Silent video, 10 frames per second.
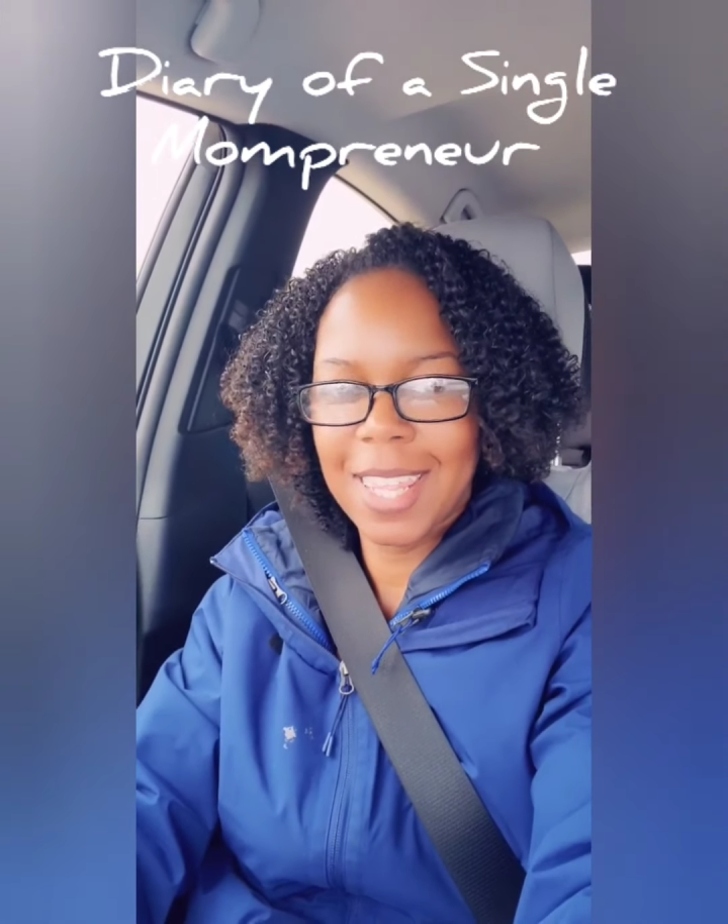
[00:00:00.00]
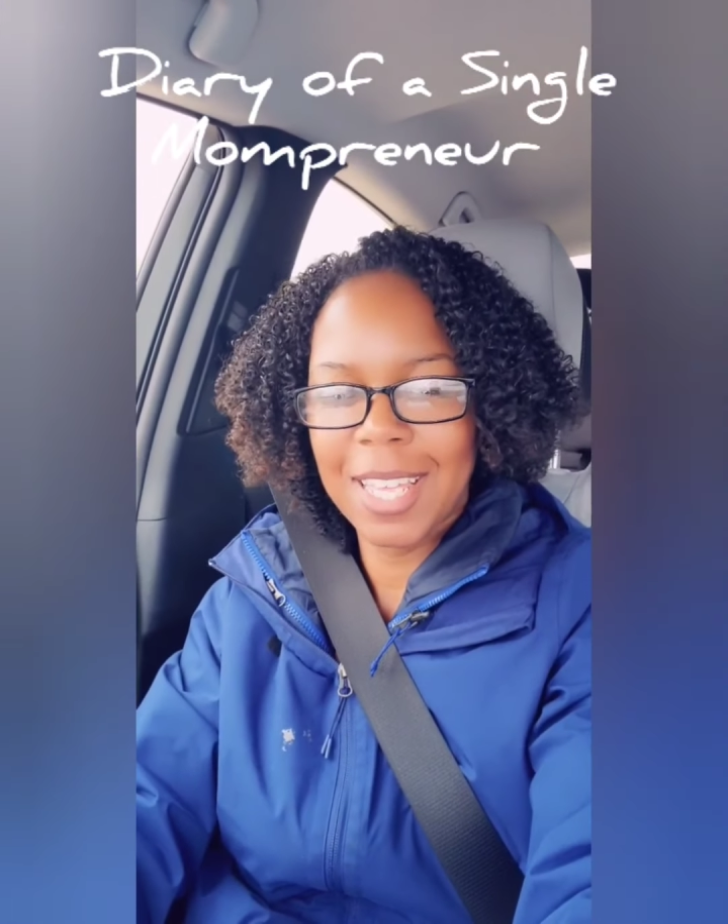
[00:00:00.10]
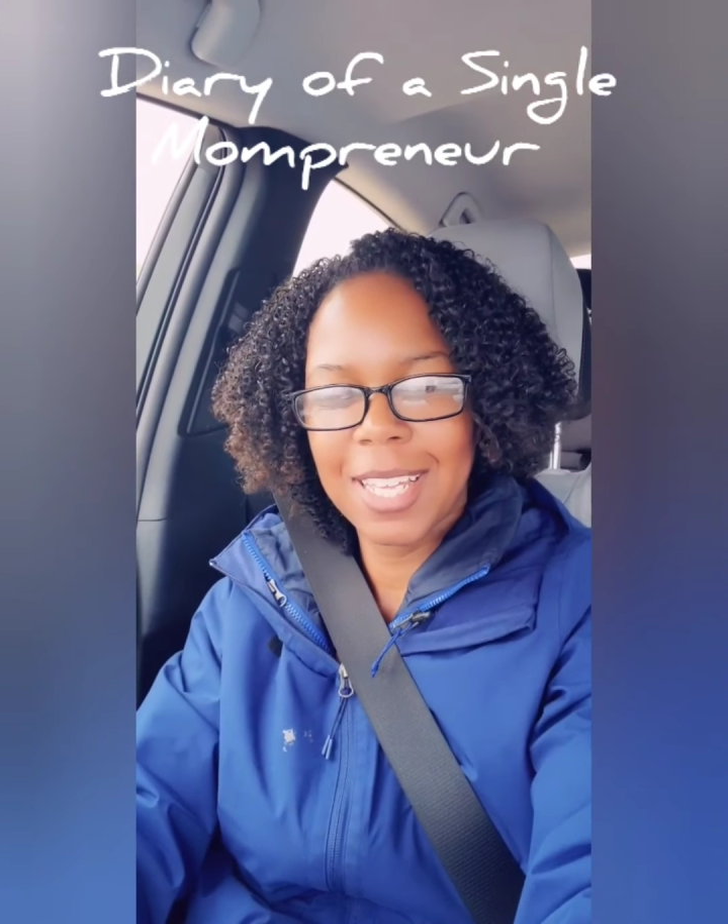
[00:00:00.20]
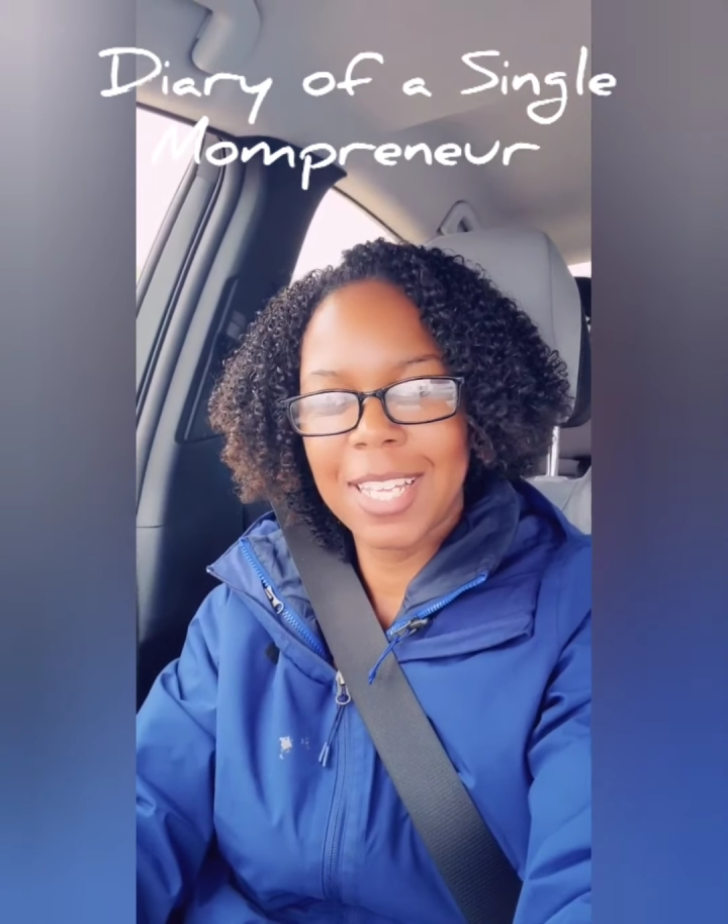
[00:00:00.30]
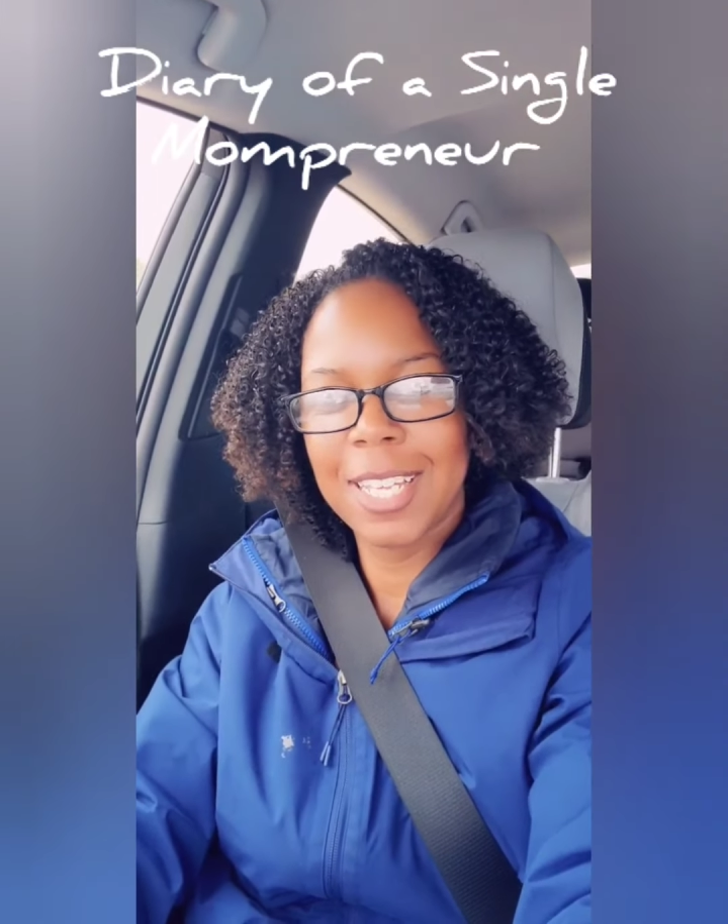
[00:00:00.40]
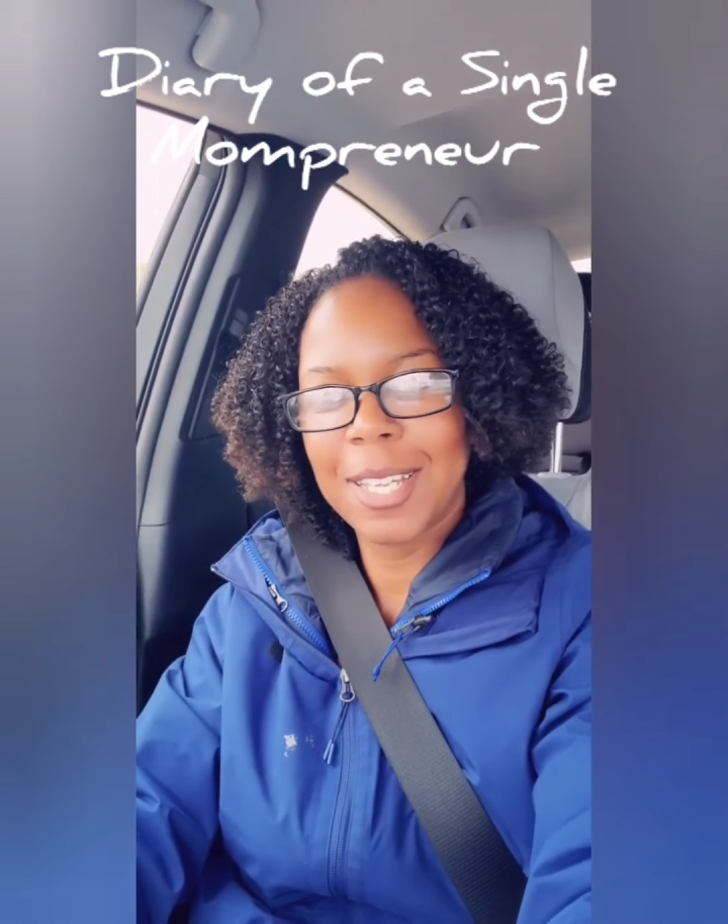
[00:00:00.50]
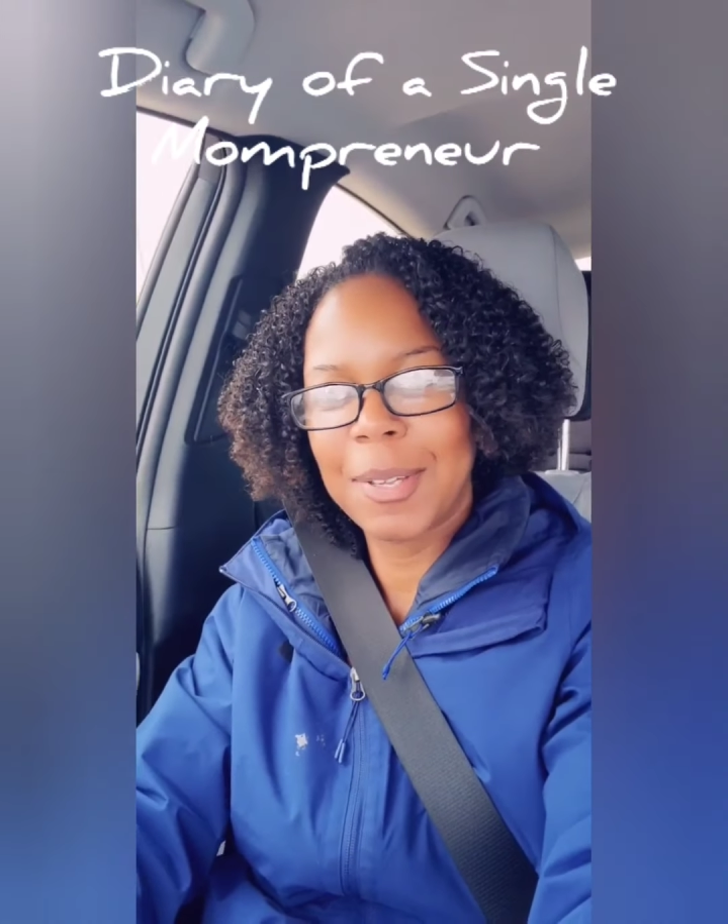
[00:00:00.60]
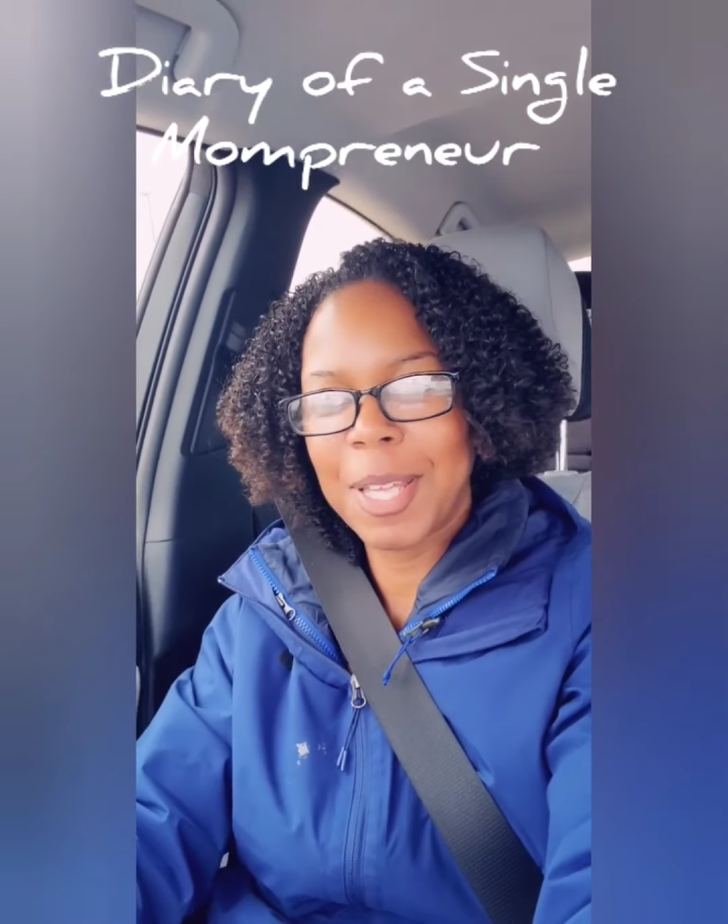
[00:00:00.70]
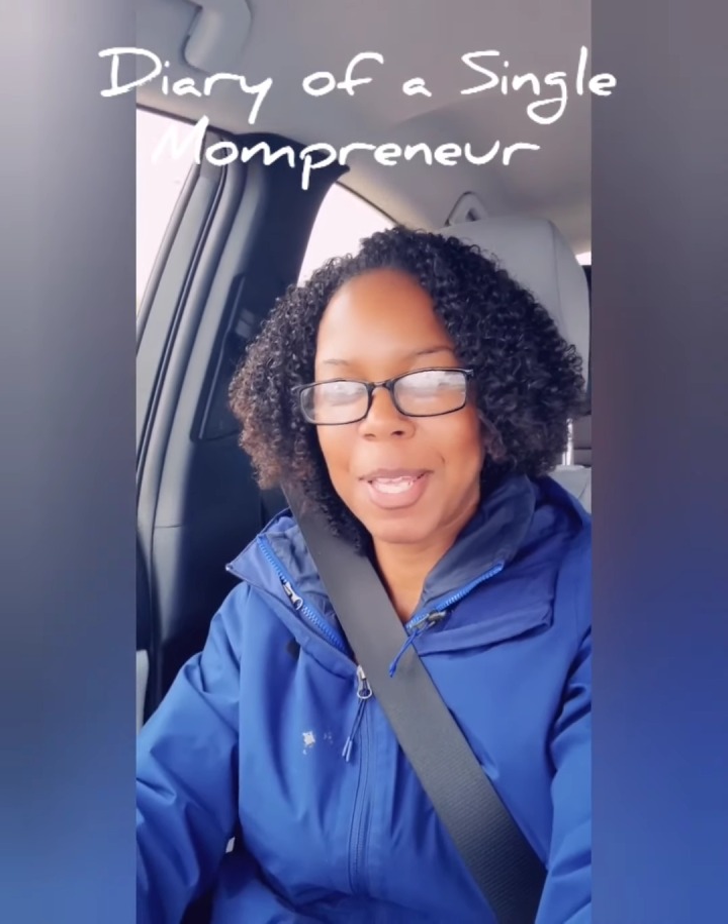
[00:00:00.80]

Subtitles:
the